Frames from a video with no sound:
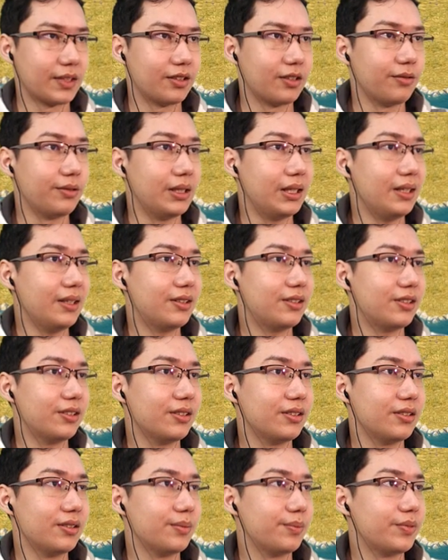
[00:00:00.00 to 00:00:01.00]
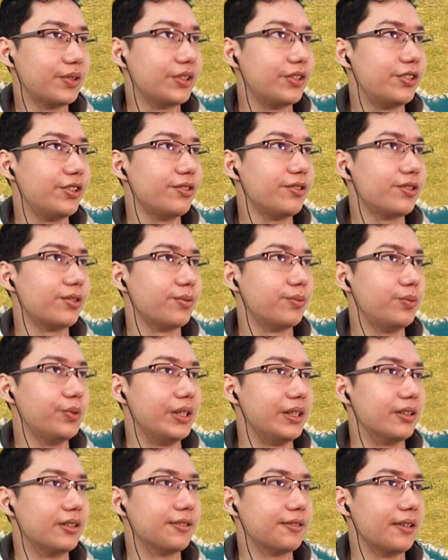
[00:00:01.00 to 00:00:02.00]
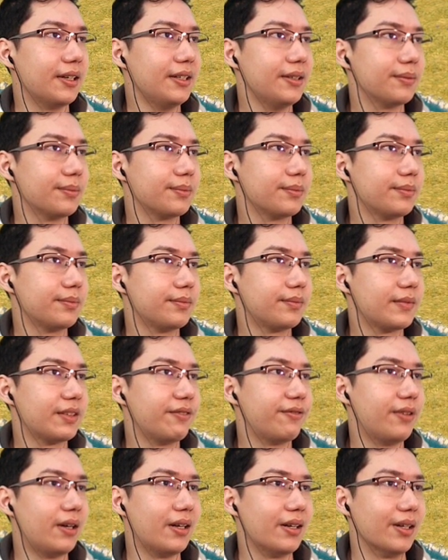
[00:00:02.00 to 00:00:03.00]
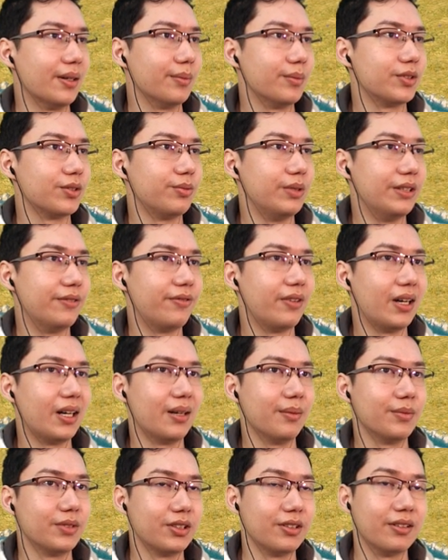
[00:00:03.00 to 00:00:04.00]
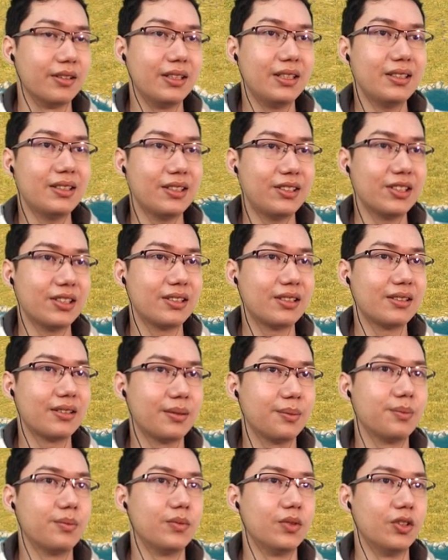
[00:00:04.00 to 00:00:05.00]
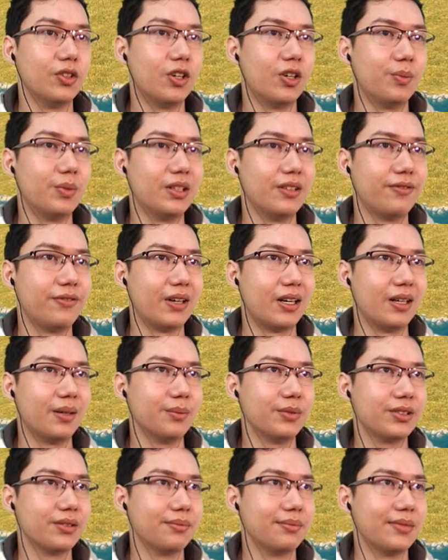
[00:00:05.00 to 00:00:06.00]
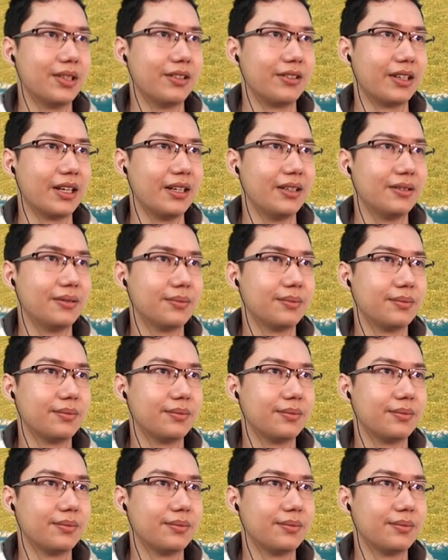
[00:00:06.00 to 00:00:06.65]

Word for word: So we need to produce wheat, right? Farms, wheat farms. So these are just normal farms. Okay.